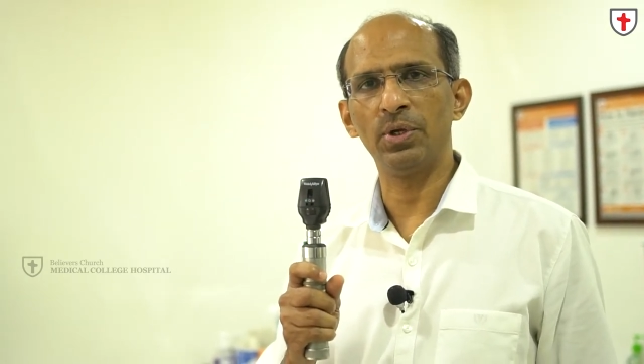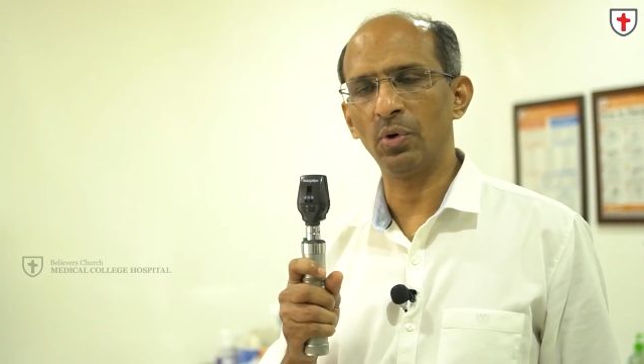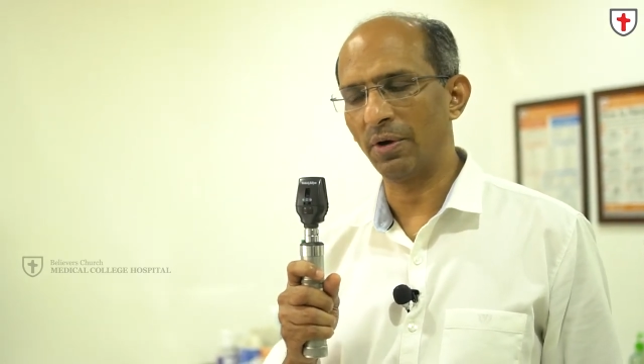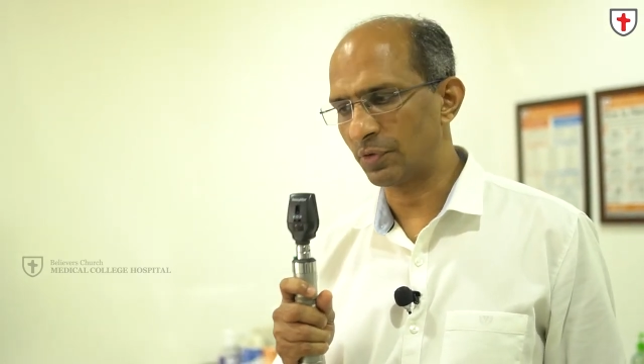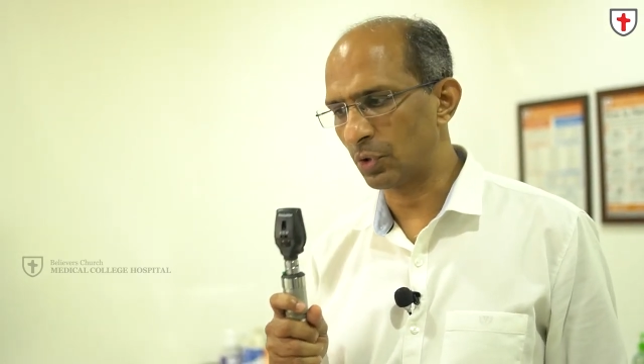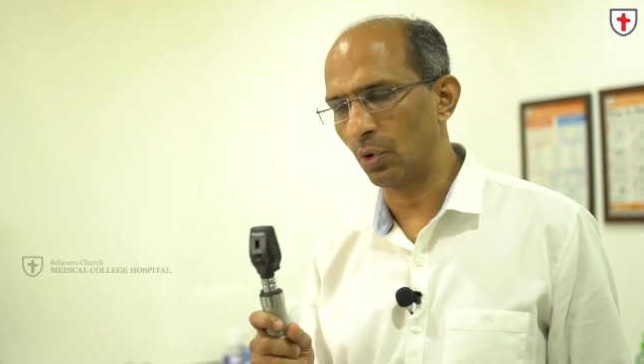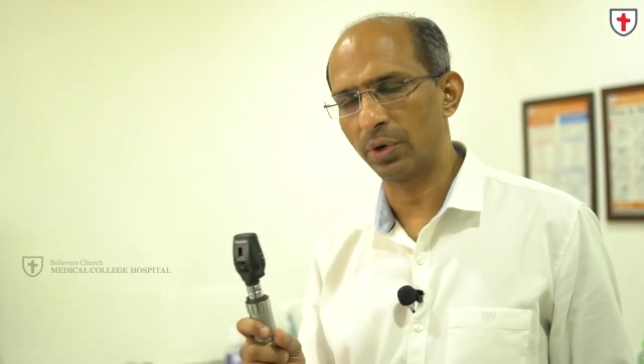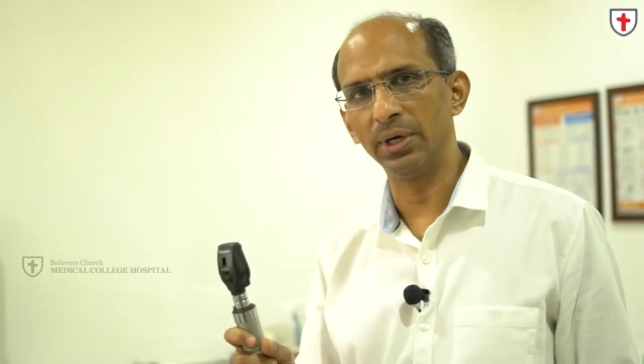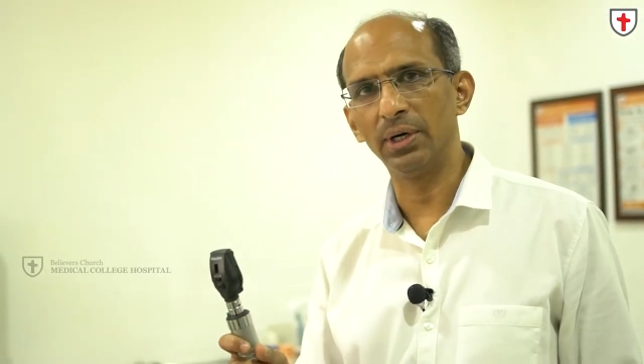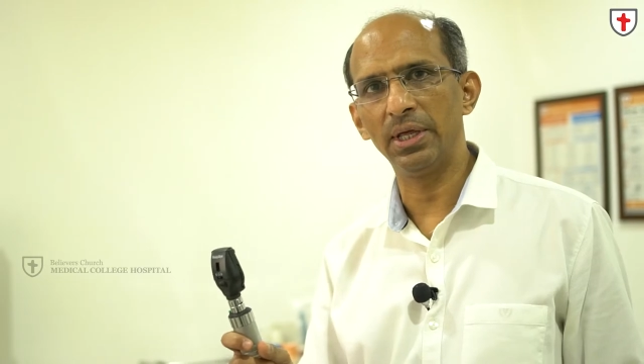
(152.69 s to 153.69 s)
you have to go
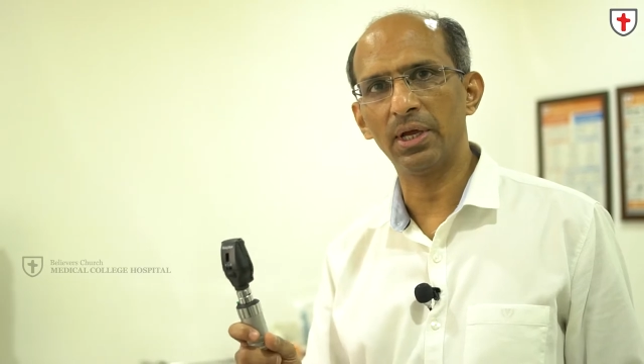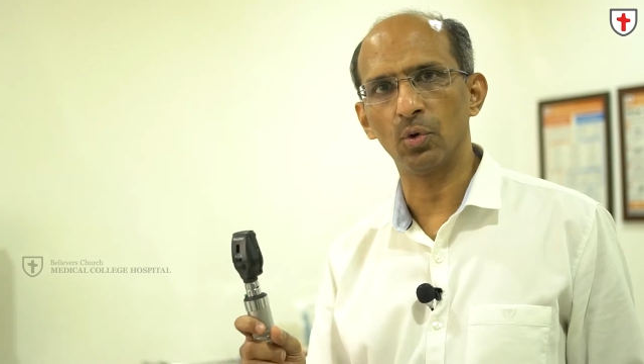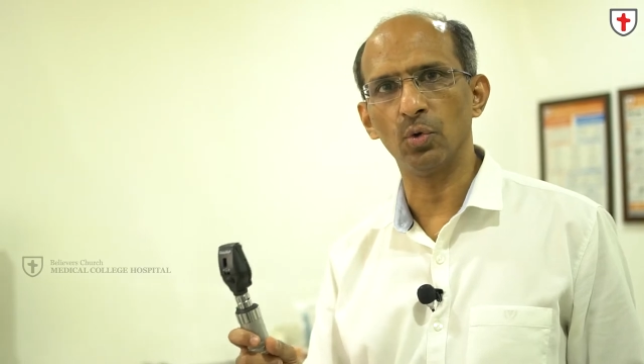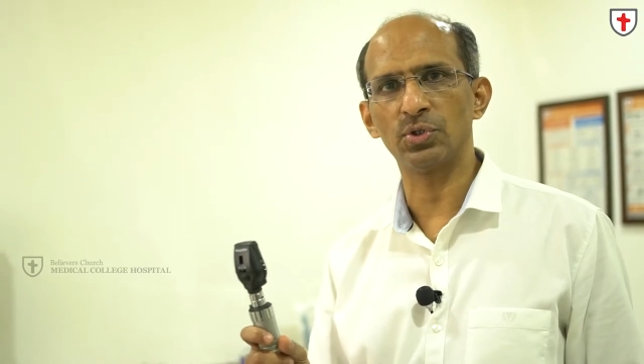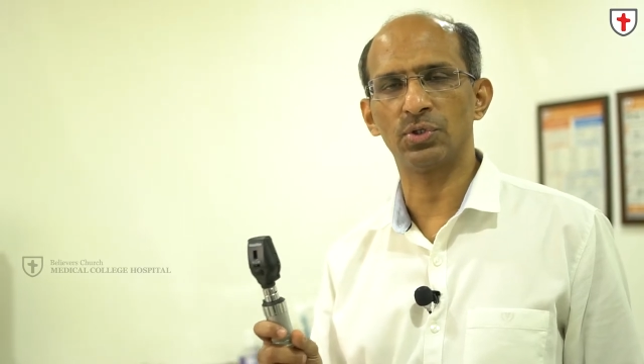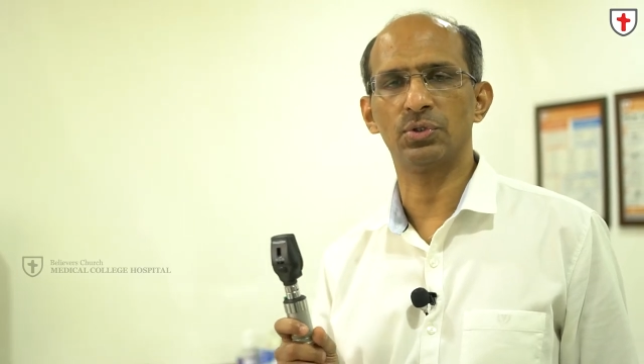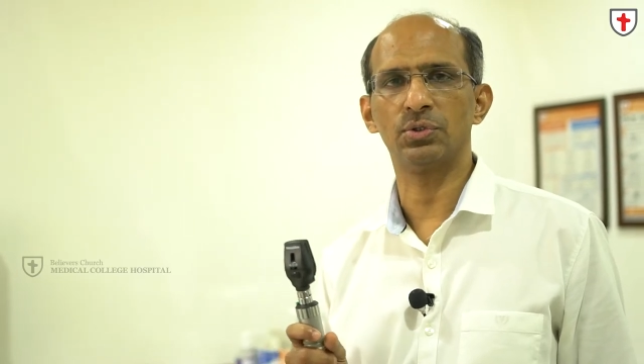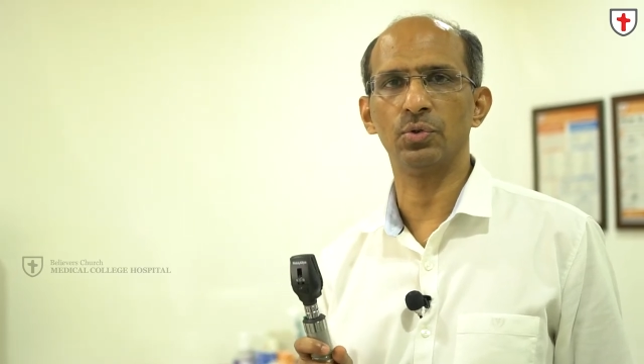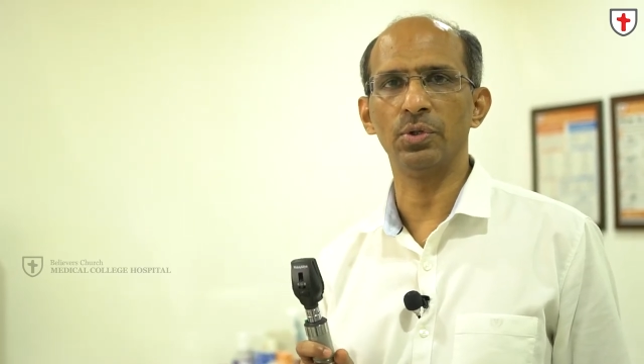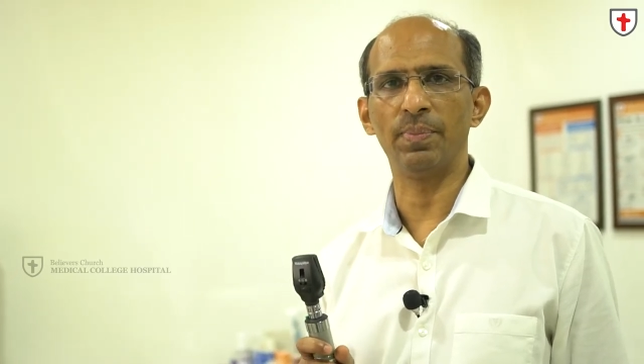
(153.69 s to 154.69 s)
really close
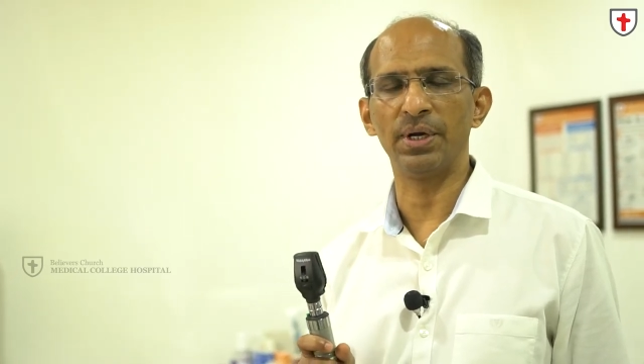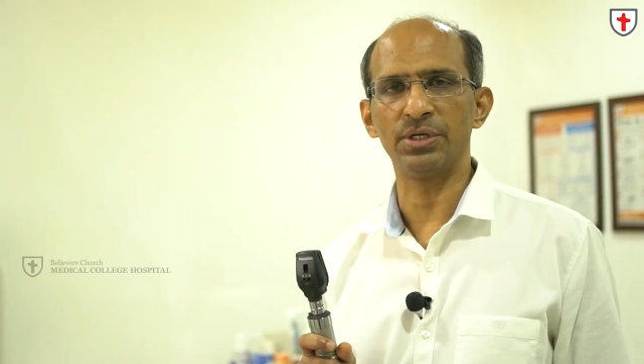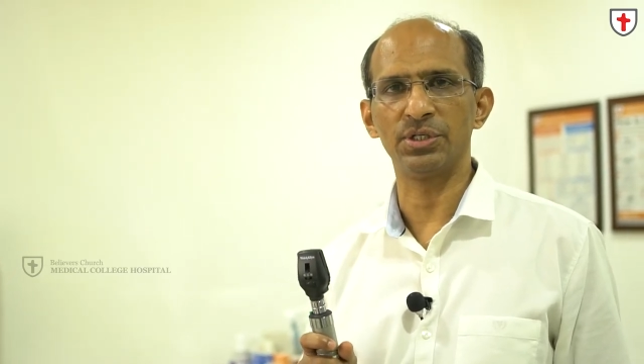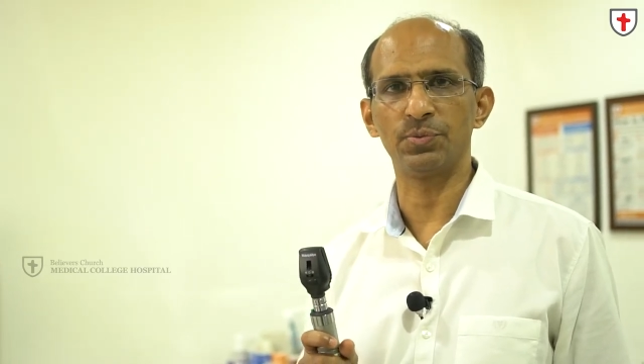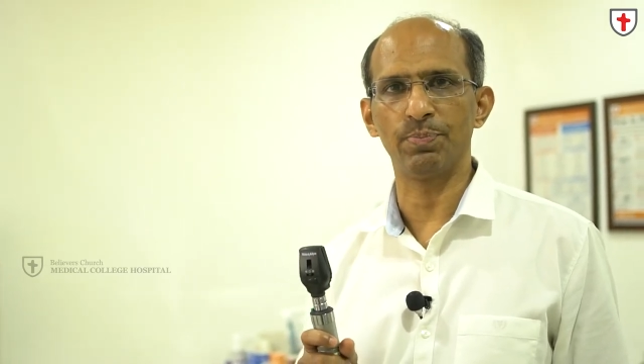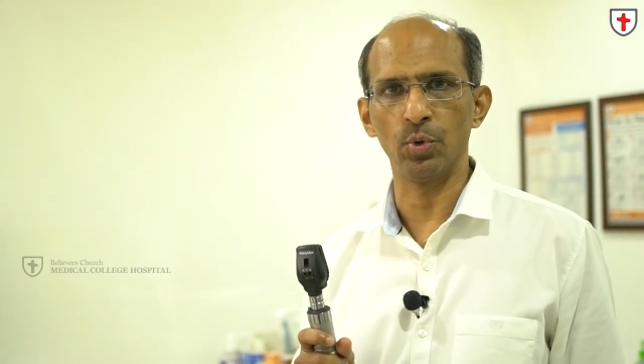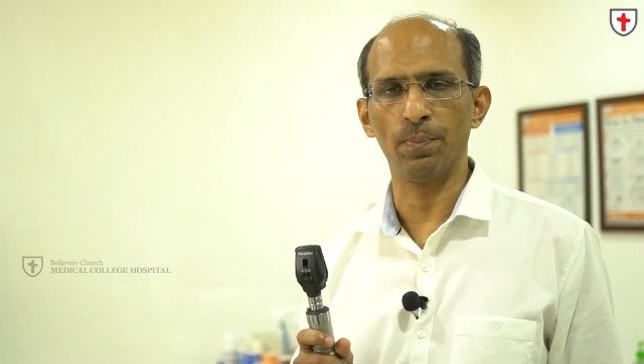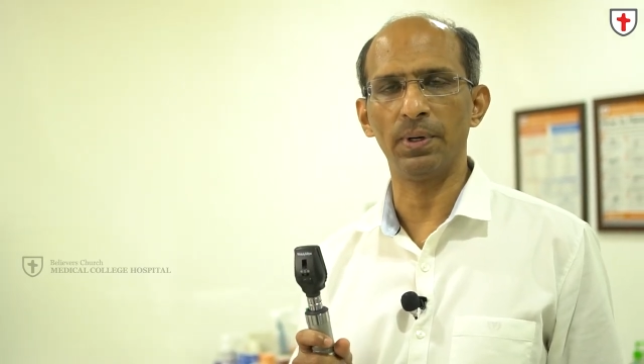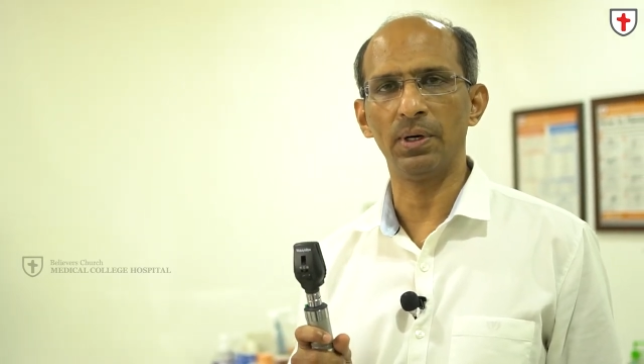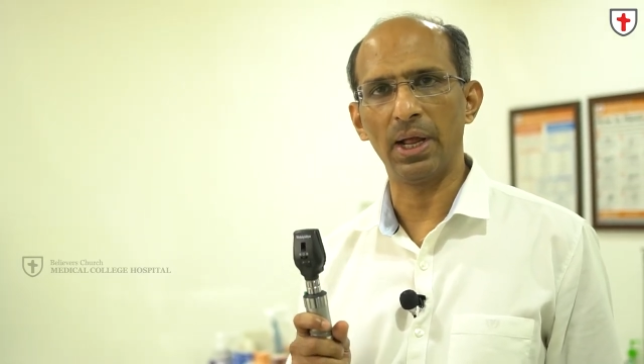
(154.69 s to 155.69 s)
to the patient's
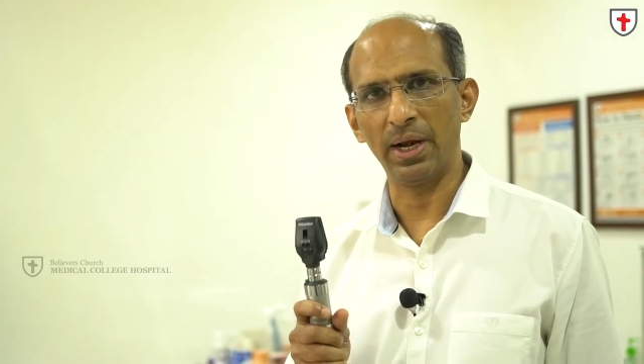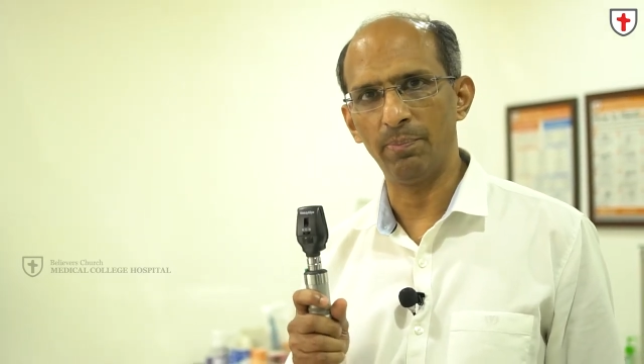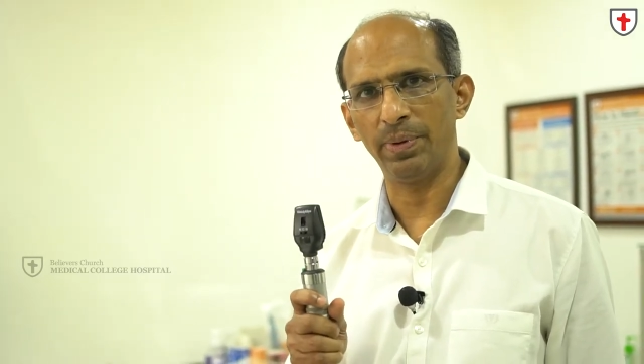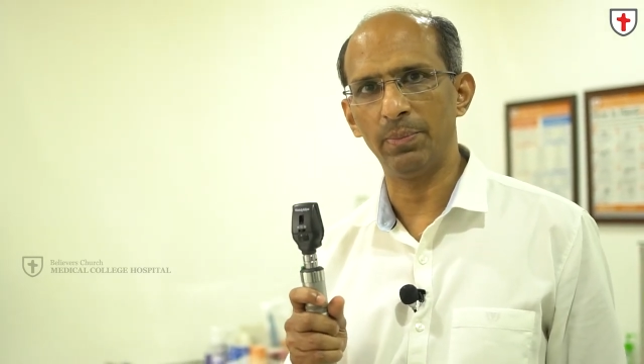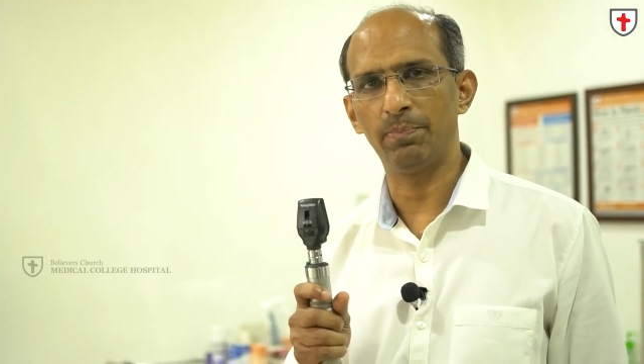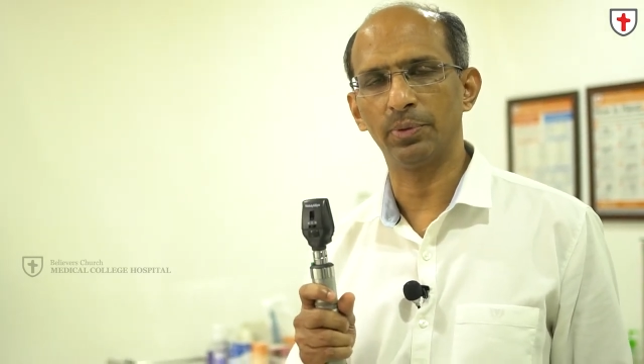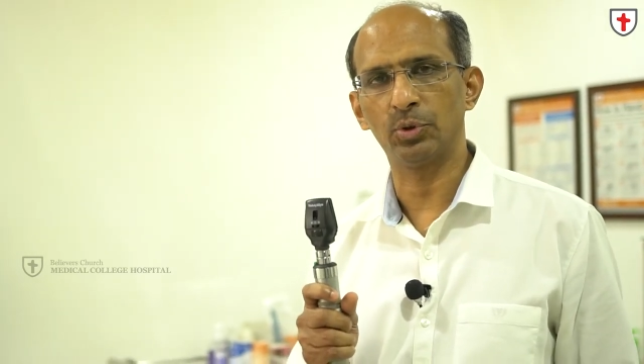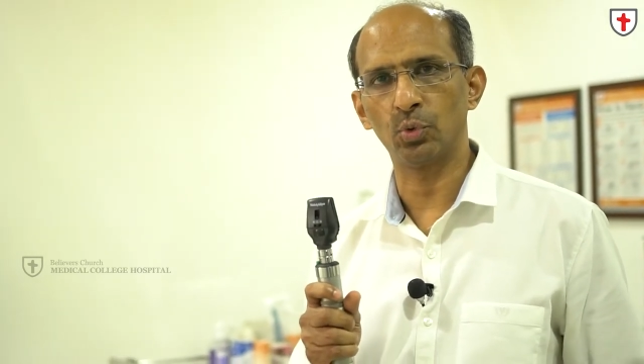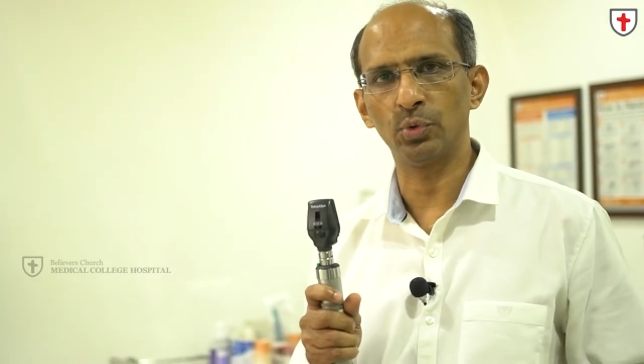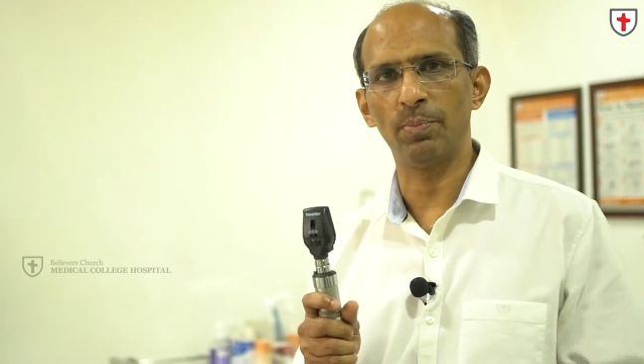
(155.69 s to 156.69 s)
pupil and peep
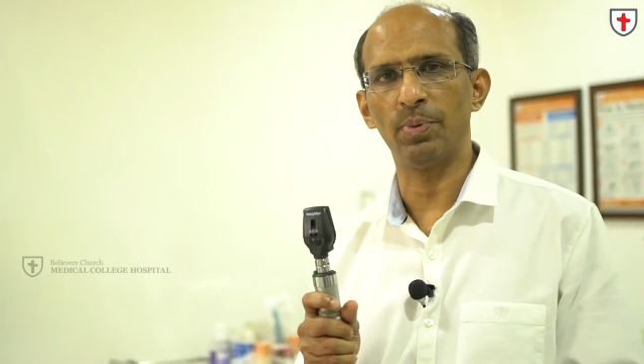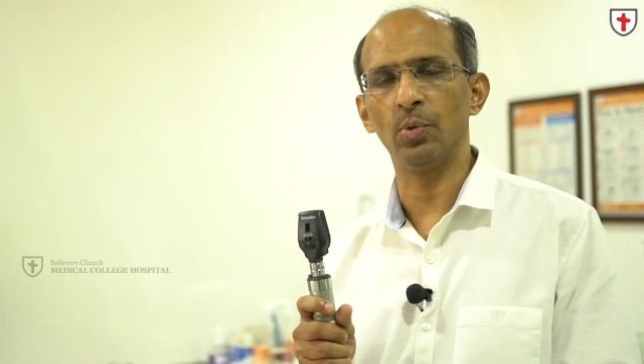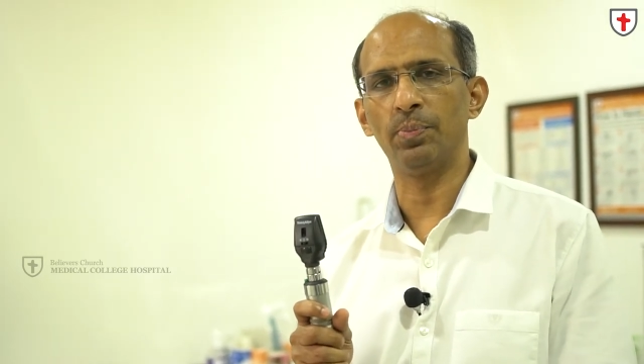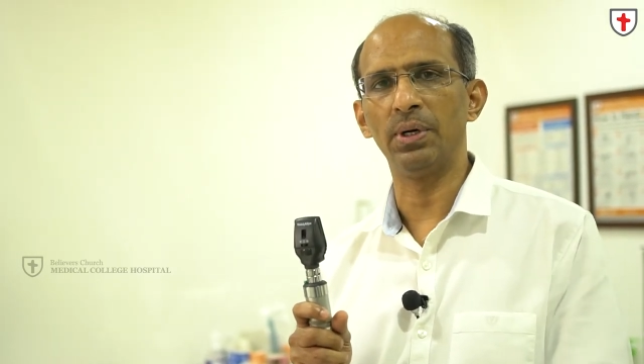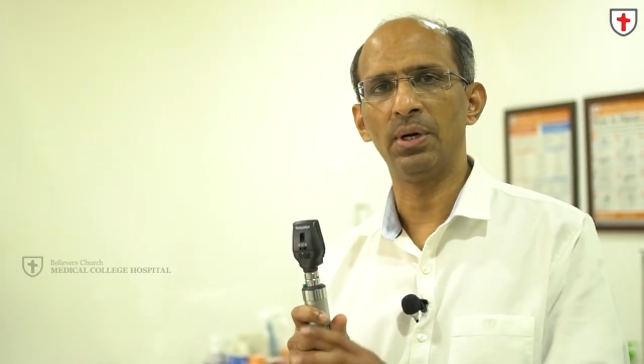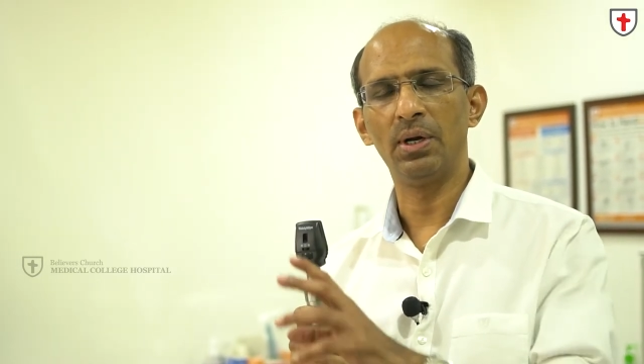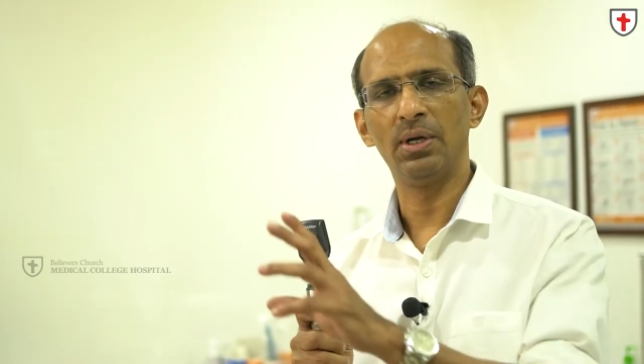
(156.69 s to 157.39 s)
through the pupil